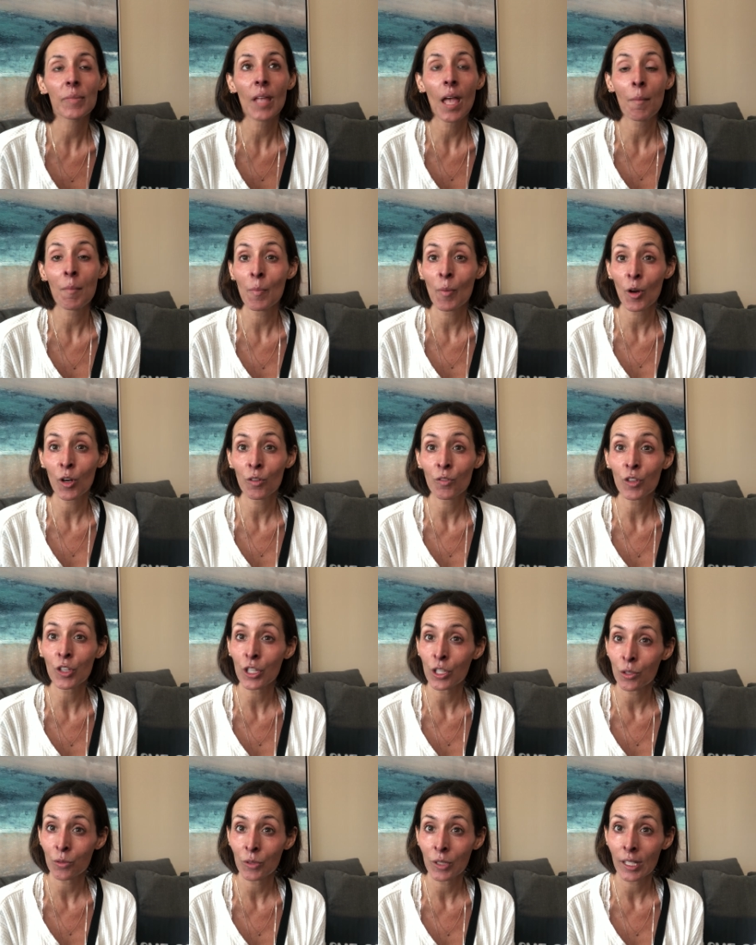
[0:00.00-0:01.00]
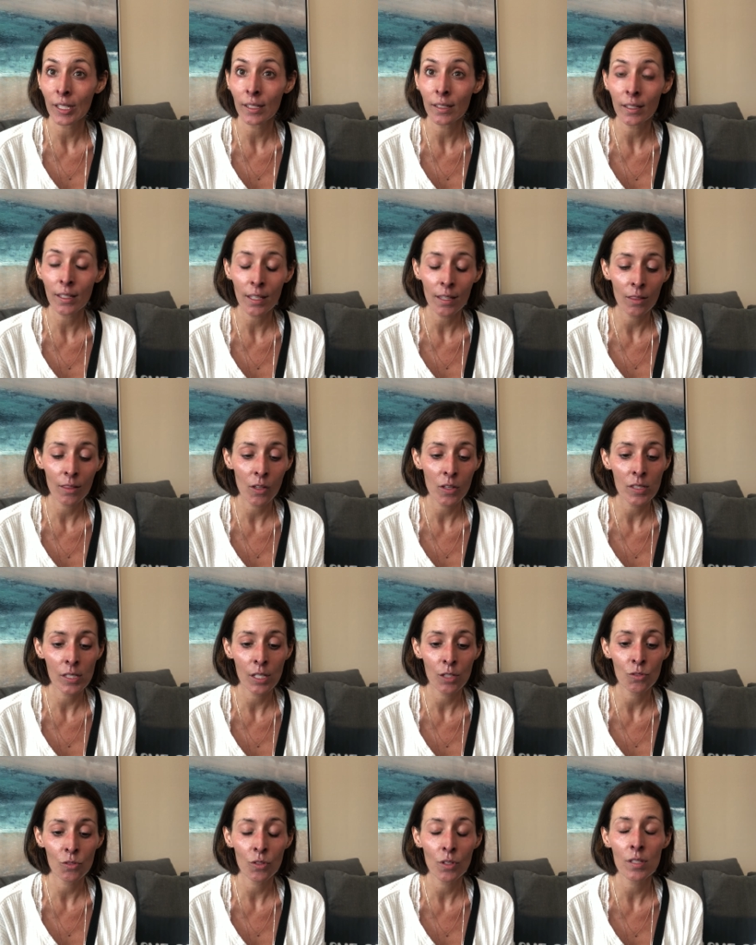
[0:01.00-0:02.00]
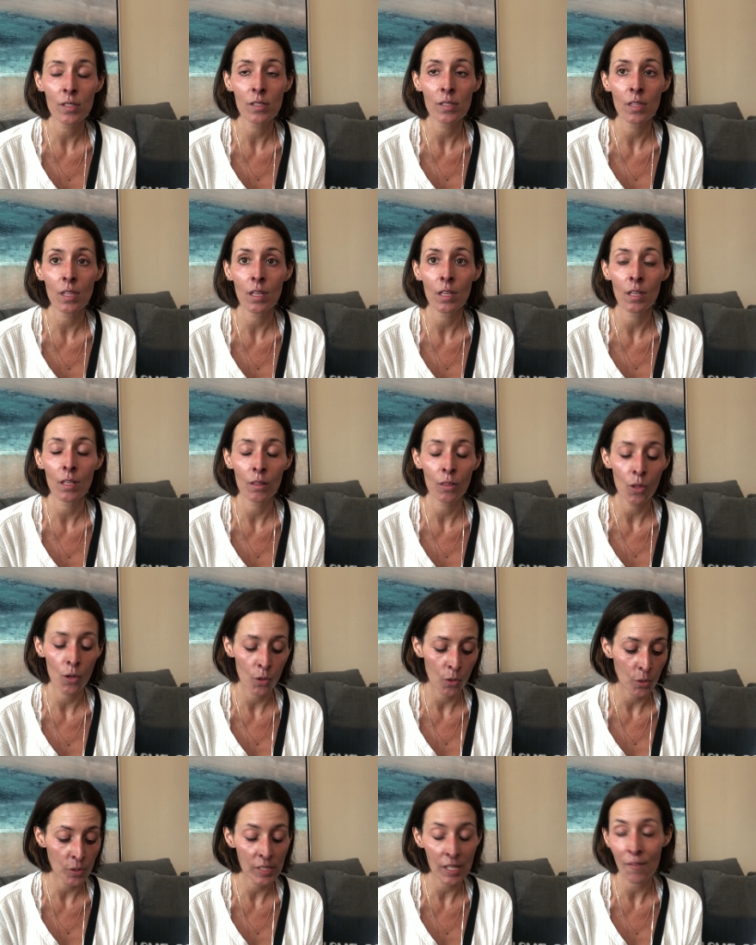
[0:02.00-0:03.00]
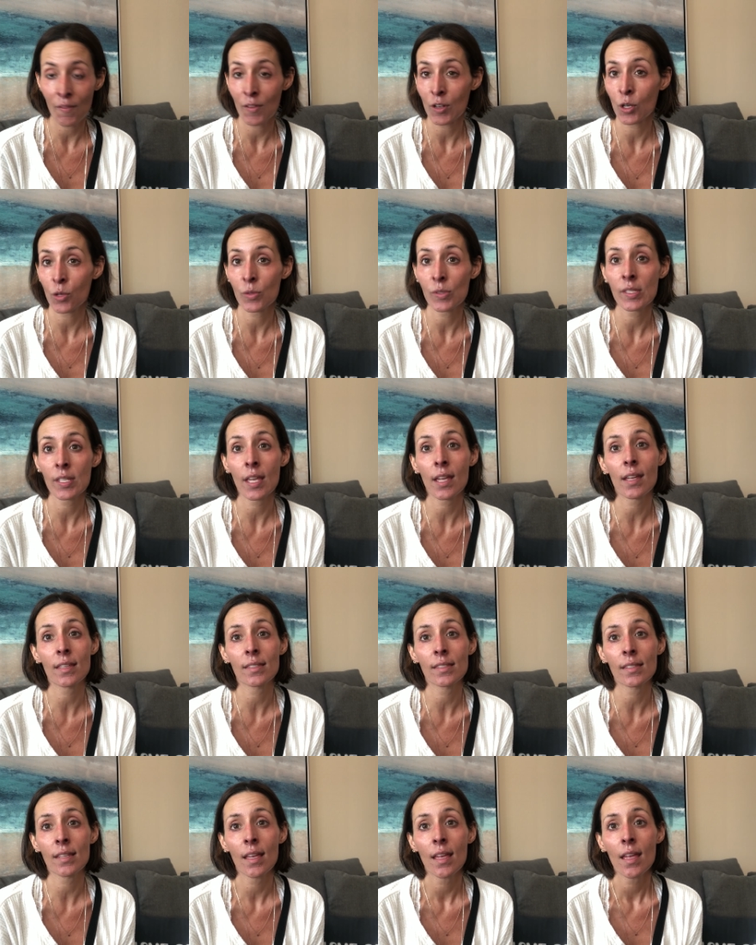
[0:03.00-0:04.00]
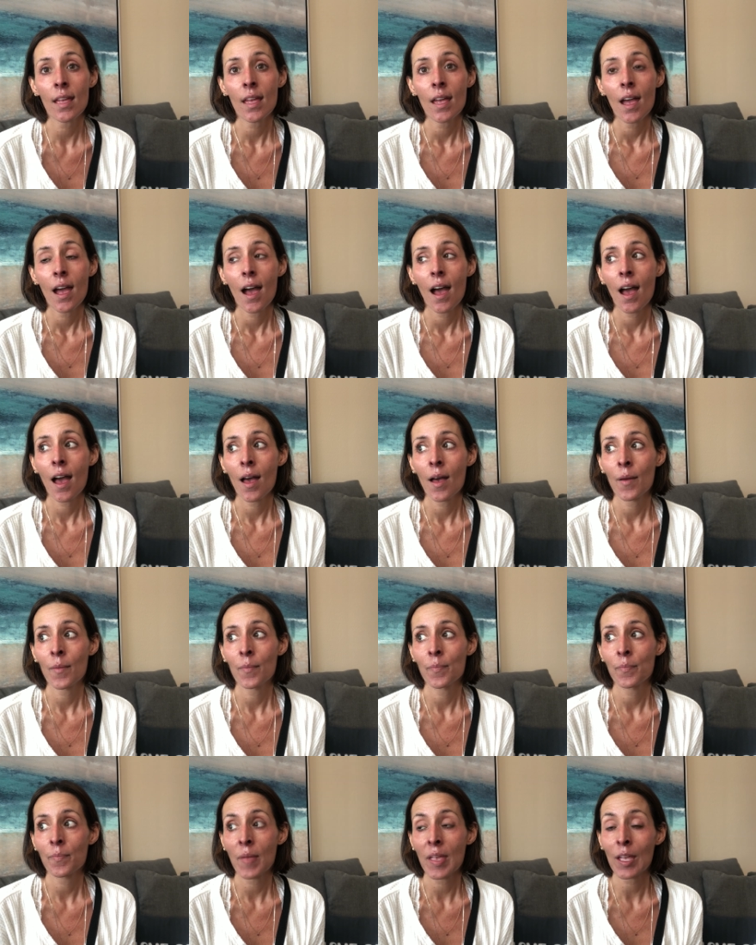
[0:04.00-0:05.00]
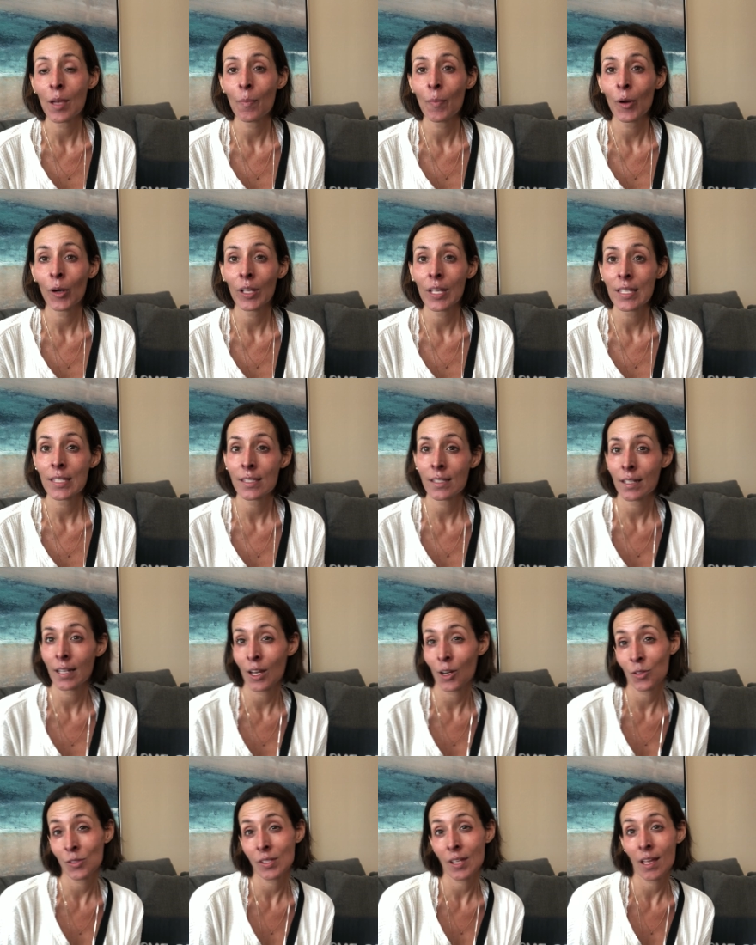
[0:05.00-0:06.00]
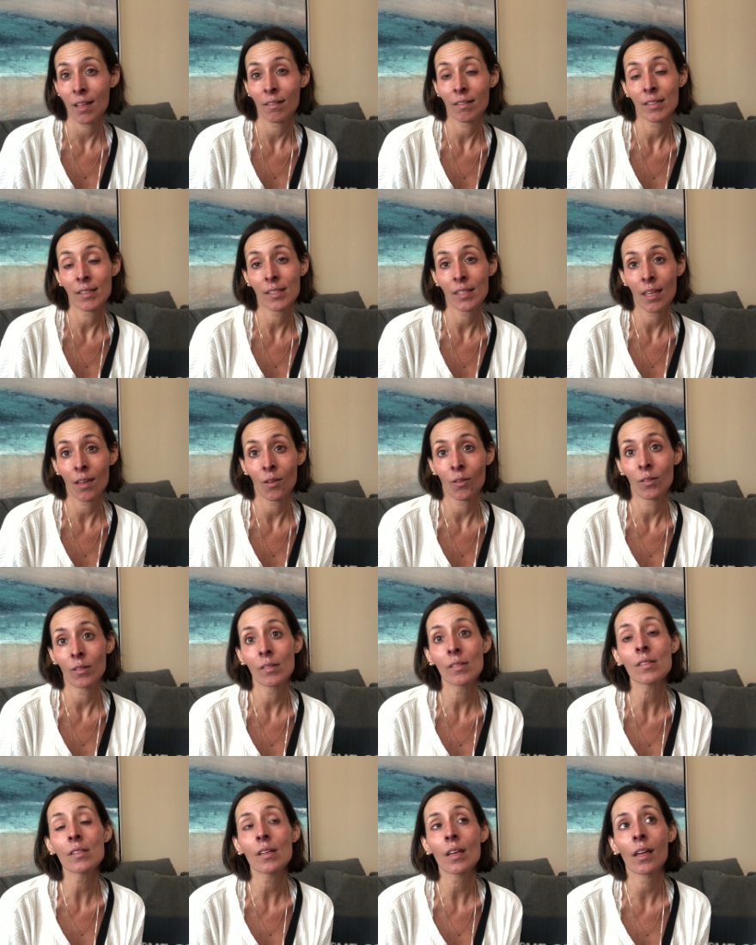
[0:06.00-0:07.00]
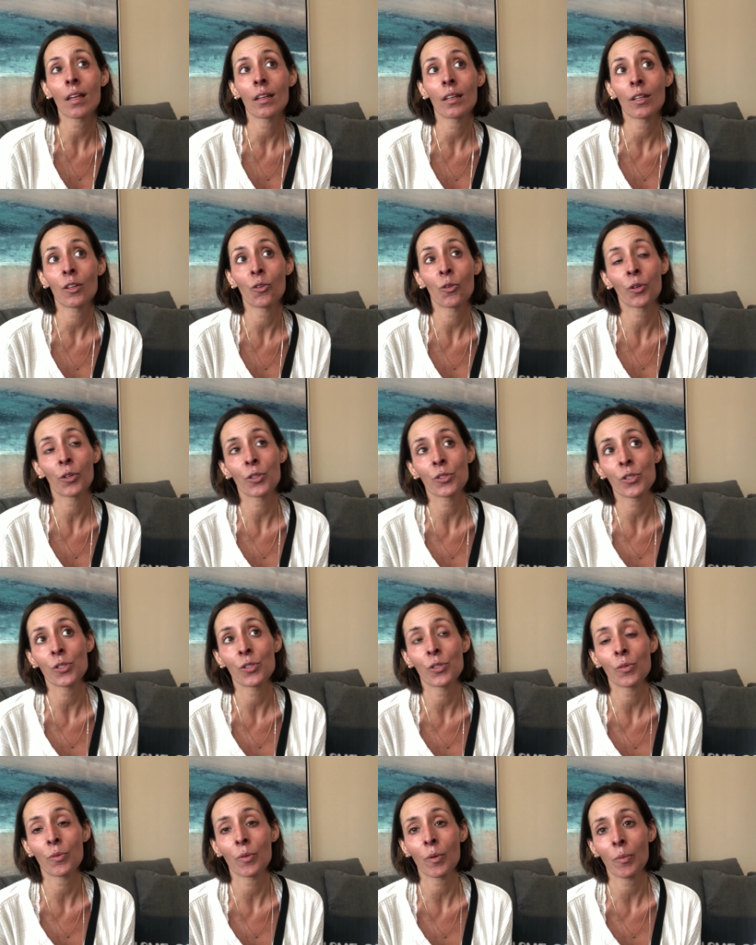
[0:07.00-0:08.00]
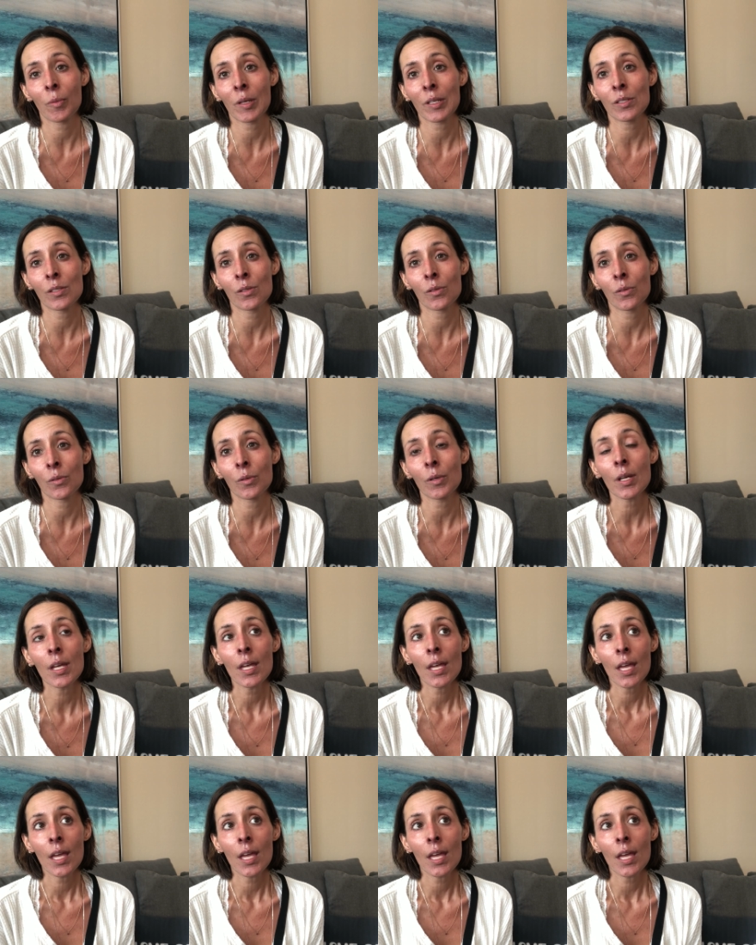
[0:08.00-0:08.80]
I'm a part of a union in Los Angeles, the local 706 um, Makeup Artists and Hairstylists Guild. And in order to do what we do